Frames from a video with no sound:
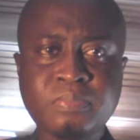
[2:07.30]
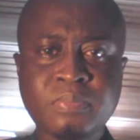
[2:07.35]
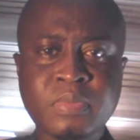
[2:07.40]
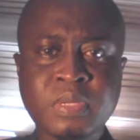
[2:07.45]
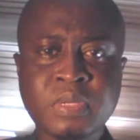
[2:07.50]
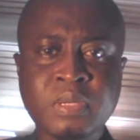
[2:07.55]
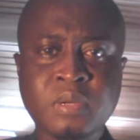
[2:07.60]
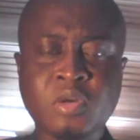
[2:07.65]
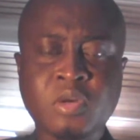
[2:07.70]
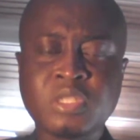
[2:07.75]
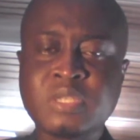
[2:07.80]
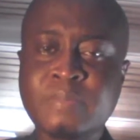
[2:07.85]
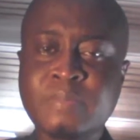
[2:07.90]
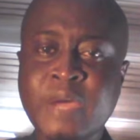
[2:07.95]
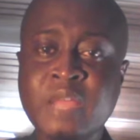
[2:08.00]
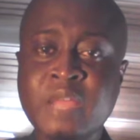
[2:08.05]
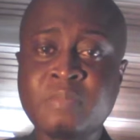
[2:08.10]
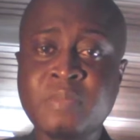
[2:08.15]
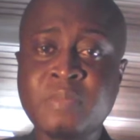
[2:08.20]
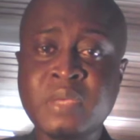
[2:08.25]
Because there
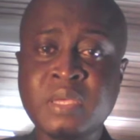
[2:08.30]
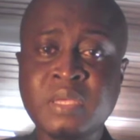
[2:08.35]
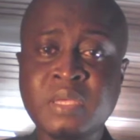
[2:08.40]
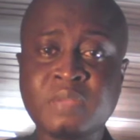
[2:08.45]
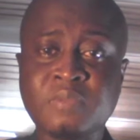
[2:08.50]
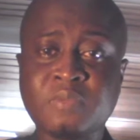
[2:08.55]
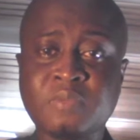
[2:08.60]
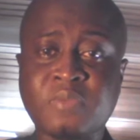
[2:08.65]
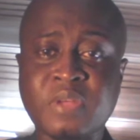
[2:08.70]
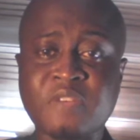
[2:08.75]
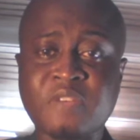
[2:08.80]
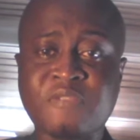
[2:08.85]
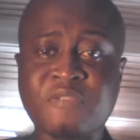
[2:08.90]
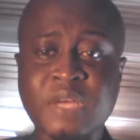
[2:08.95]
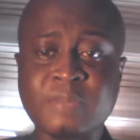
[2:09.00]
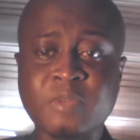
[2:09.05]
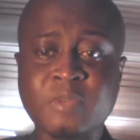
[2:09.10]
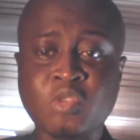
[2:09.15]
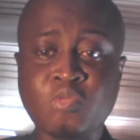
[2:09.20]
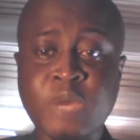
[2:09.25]
might be, for the
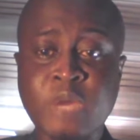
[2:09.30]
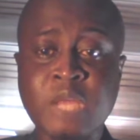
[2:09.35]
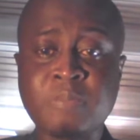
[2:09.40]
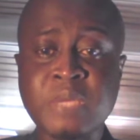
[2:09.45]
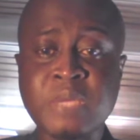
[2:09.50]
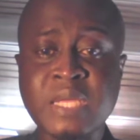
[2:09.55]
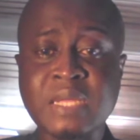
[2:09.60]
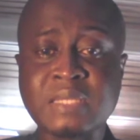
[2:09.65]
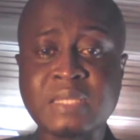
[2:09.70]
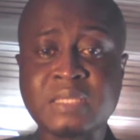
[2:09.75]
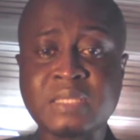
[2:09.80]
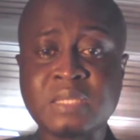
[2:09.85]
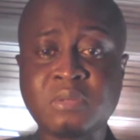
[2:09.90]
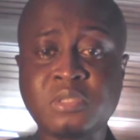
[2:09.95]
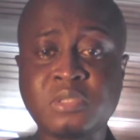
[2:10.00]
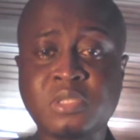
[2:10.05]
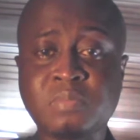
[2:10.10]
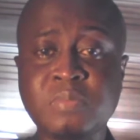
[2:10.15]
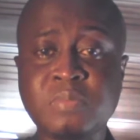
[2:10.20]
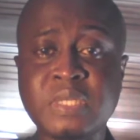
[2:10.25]
fact that you might be in a
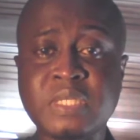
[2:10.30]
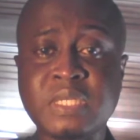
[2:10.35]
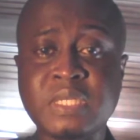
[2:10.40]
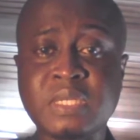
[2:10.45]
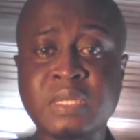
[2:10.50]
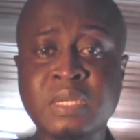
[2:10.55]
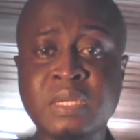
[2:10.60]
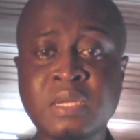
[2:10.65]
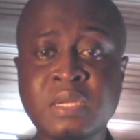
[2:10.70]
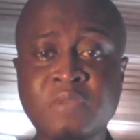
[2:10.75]
sales meeting,